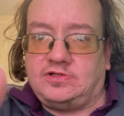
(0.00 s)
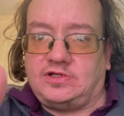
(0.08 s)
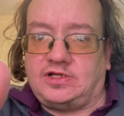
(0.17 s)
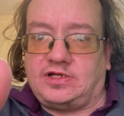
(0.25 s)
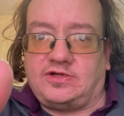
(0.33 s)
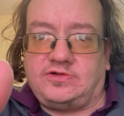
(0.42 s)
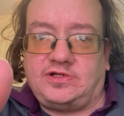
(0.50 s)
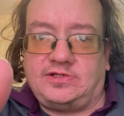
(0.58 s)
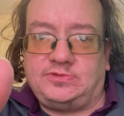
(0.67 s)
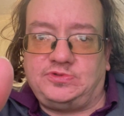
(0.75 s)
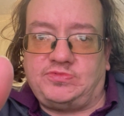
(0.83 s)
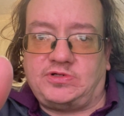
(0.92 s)
Hello there
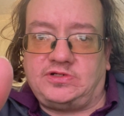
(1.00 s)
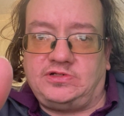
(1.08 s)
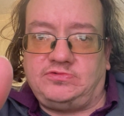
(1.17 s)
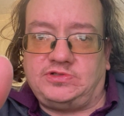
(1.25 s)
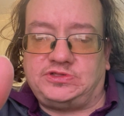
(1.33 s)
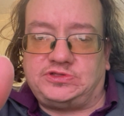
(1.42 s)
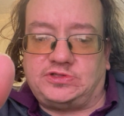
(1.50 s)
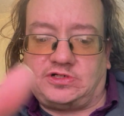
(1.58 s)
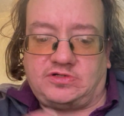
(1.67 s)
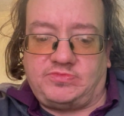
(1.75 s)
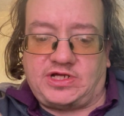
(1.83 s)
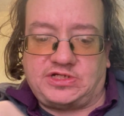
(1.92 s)
everybody, Richard
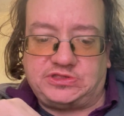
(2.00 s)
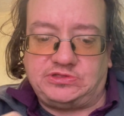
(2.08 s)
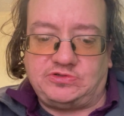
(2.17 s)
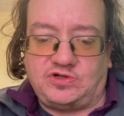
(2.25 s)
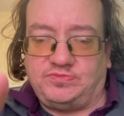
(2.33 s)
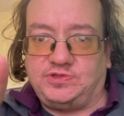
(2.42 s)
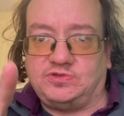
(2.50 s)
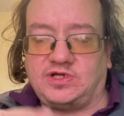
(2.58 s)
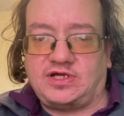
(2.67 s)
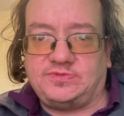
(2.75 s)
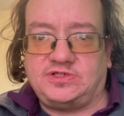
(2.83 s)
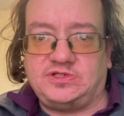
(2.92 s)
Arblaster. Hope you're all
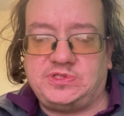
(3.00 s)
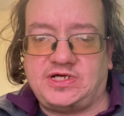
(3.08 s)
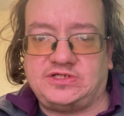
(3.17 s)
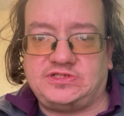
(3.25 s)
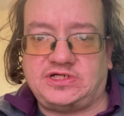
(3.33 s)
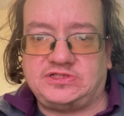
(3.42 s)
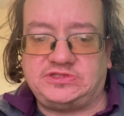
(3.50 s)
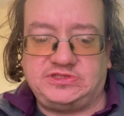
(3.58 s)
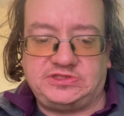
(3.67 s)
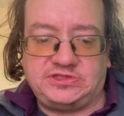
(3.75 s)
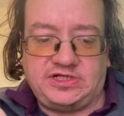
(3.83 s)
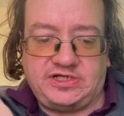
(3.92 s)
having a
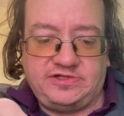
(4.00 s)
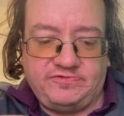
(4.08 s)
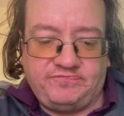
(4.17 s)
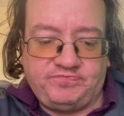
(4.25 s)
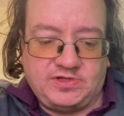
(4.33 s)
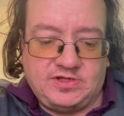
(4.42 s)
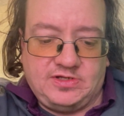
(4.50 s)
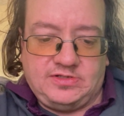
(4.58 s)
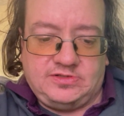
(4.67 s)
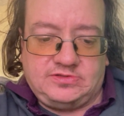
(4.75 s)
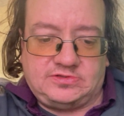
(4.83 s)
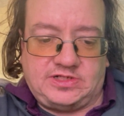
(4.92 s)
fantastic day.
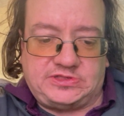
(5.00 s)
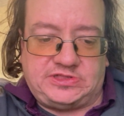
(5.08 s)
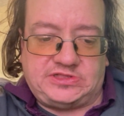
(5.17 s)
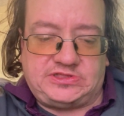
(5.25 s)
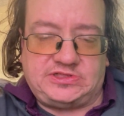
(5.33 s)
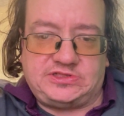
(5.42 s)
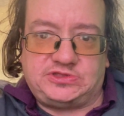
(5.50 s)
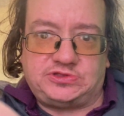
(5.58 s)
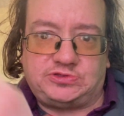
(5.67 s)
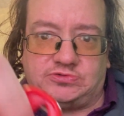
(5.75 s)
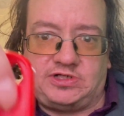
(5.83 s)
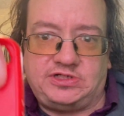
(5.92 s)
Let's get in
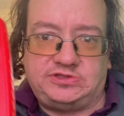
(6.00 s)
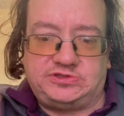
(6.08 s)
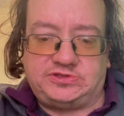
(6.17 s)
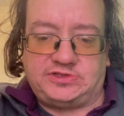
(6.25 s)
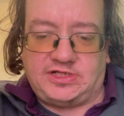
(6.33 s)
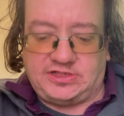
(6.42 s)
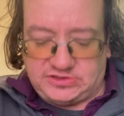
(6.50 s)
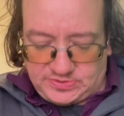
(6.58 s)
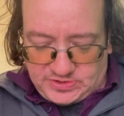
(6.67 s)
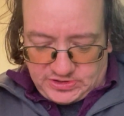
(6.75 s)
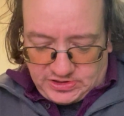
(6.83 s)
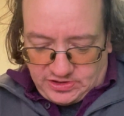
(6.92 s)
straight into today's
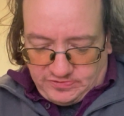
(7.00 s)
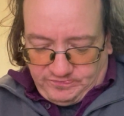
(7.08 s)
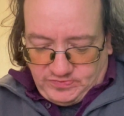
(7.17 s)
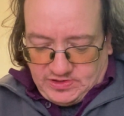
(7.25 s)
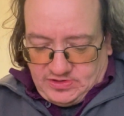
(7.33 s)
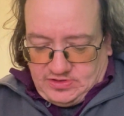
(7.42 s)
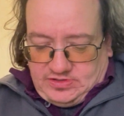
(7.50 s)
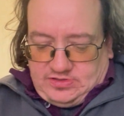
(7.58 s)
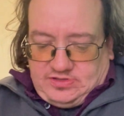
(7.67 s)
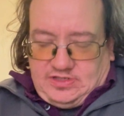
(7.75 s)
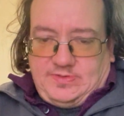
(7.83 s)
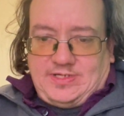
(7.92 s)
video.
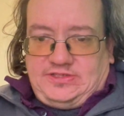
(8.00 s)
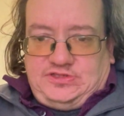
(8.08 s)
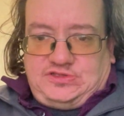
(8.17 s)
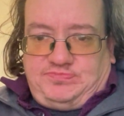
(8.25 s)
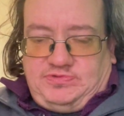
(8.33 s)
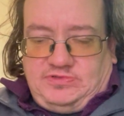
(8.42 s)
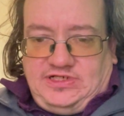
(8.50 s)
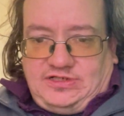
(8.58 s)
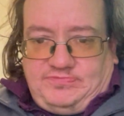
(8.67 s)
I've had this little